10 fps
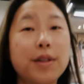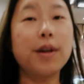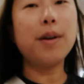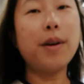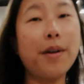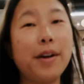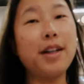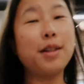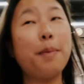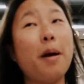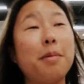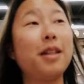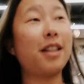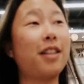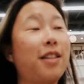So I ran into
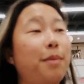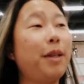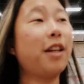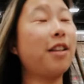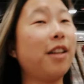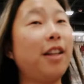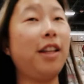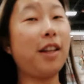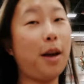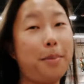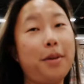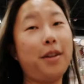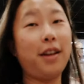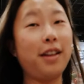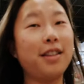Publix because I need a couple
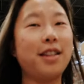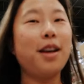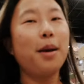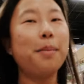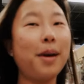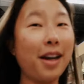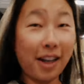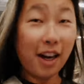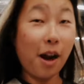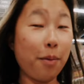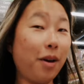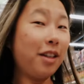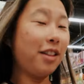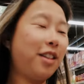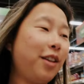things, but I
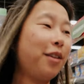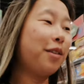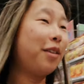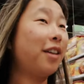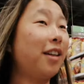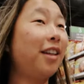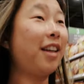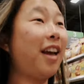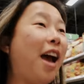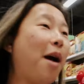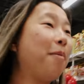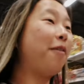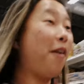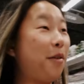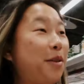want to get a Happy
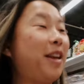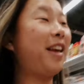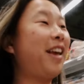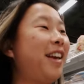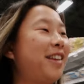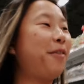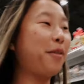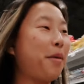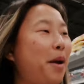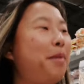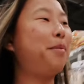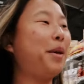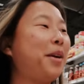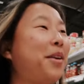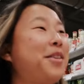Father's Day cake for my
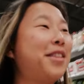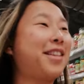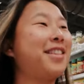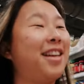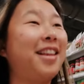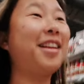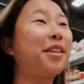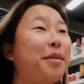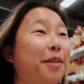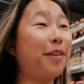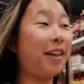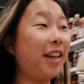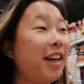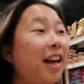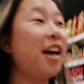parents because I think it'll be
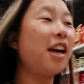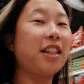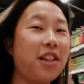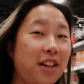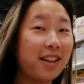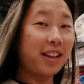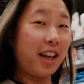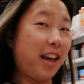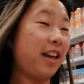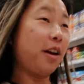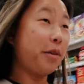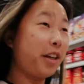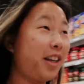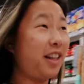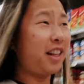funny. It's not like a cake. I want to
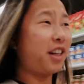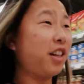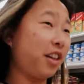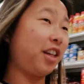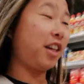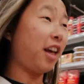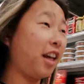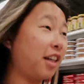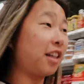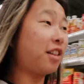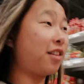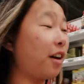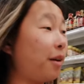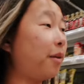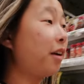get like a cookie cake.
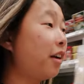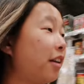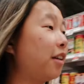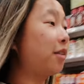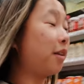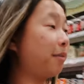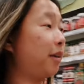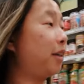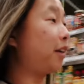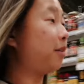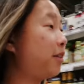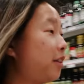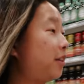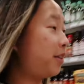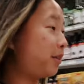So that's what I'm gonna go
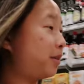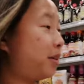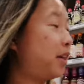do.